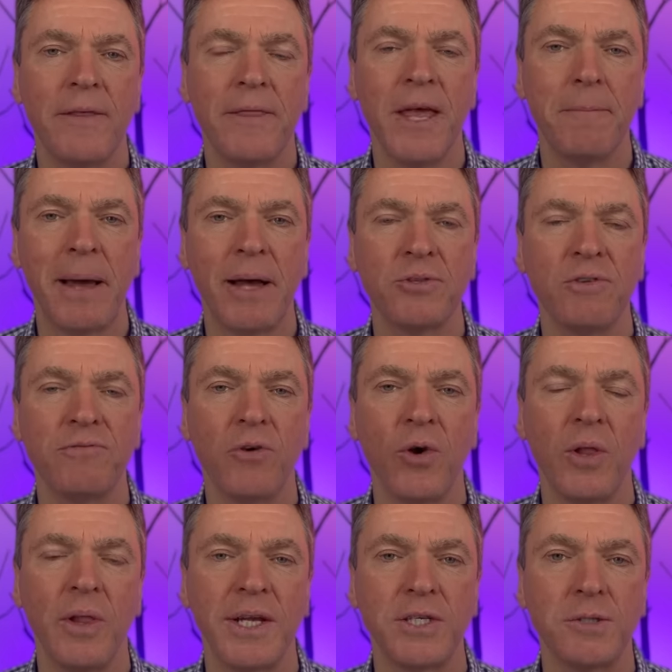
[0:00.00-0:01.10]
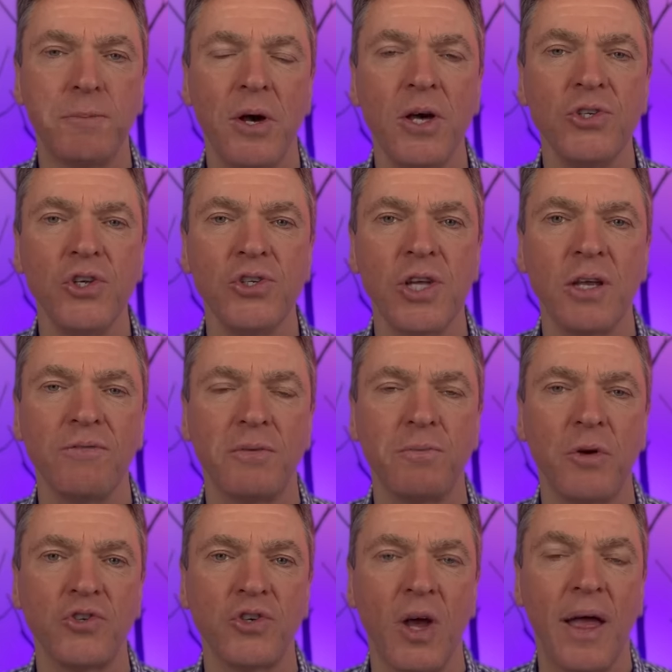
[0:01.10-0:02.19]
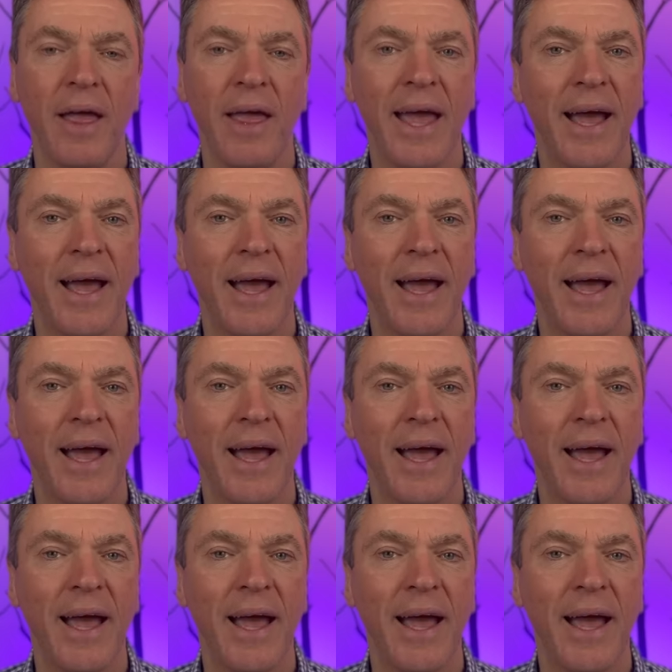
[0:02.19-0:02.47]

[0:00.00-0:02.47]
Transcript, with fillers: the amount of oil that it's purchasing from Russia,